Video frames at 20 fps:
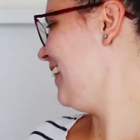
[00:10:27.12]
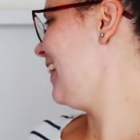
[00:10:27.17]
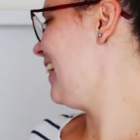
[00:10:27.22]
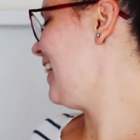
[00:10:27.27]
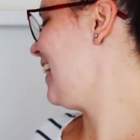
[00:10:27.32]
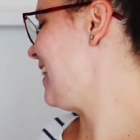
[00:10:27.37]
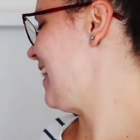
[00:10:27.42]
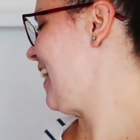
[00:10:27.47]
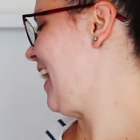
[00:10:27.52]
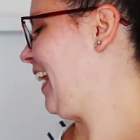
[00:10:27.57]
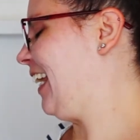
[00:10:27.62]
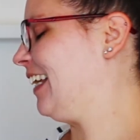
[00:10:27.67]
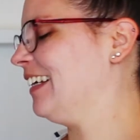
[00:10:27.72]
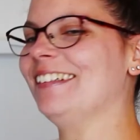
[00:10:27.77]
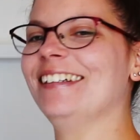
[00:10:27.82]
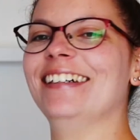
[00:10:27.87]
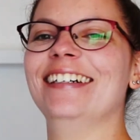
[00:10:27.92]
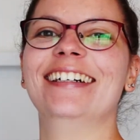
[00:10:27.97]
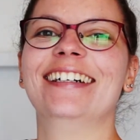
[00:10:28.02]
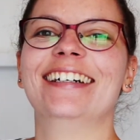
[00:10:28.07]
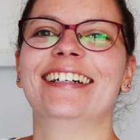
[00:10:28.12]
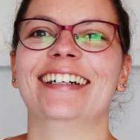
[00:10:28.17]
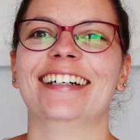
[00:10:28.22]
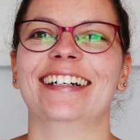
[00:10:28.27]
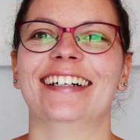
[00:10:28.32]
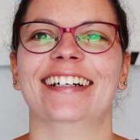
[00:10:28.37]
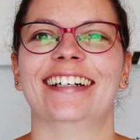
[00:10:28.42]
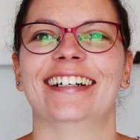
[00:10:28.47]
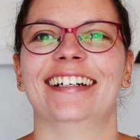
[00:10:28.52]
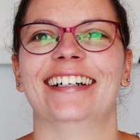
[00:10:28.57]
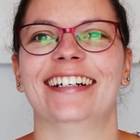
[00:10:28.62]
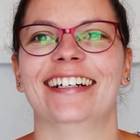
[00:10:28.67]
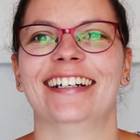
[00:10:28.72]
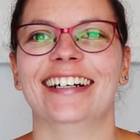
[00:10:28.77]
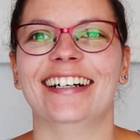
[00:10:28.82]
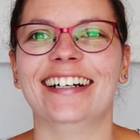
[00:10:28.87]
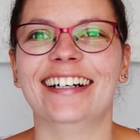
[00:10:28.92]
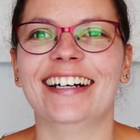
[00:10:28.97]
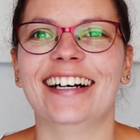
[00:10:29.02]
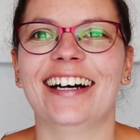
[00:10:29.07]
Kitty.
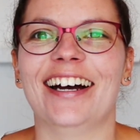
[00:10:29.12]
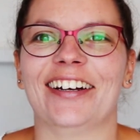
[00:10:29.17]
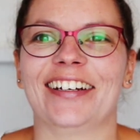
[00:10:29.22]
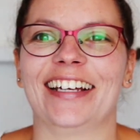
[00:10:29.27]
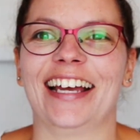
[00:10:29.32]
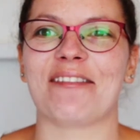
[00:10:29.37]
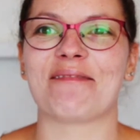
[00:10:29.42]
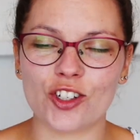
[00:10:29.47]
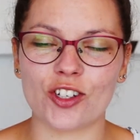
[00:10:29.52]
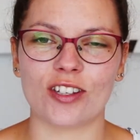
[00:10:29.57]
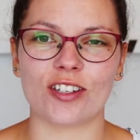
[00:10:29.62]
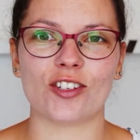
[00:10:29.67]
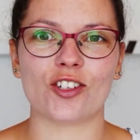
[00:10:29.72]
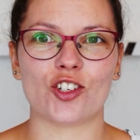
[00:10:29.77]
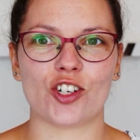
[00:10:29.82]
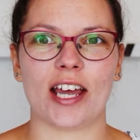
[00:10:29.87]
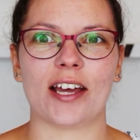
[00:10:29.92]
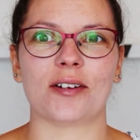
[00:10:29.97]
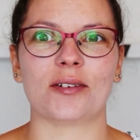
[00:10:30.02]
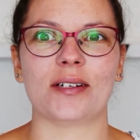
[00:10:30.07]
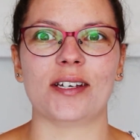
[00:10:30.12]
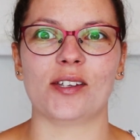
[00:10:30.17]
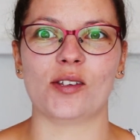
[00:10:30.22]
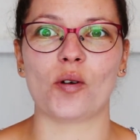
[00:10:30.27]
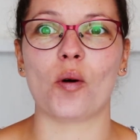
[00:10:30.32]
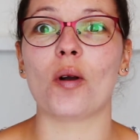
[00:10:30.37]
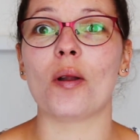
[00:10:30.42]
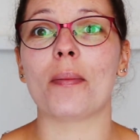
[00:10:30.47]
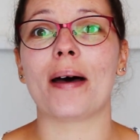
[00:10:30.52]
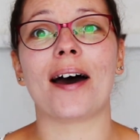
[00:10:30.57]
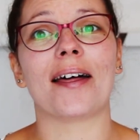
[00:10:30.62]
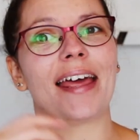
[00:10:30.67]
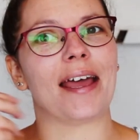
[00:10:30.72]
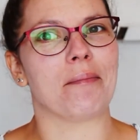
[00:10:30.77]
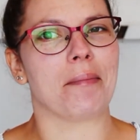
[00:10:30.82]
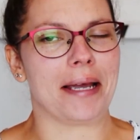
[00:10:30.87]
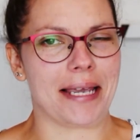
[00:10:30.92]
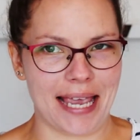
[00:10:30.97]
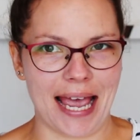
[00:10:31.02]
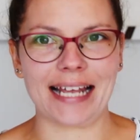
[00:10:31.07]
Okay, this channel is all about, and
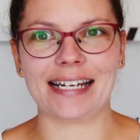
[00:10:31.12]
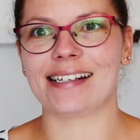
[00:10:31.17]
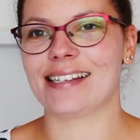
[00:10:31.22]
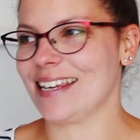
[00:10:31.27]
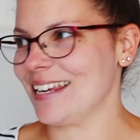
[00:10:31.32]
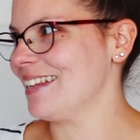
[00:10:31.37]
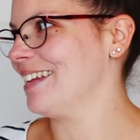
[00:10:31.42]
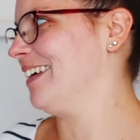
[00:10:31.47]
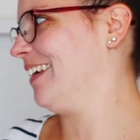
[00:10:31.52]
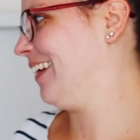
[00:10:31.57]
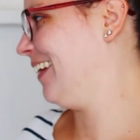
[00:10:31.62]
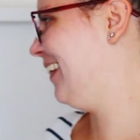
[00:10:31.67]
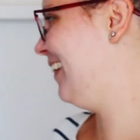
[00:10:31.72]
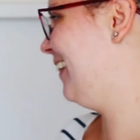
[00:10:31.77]
my cat is eating.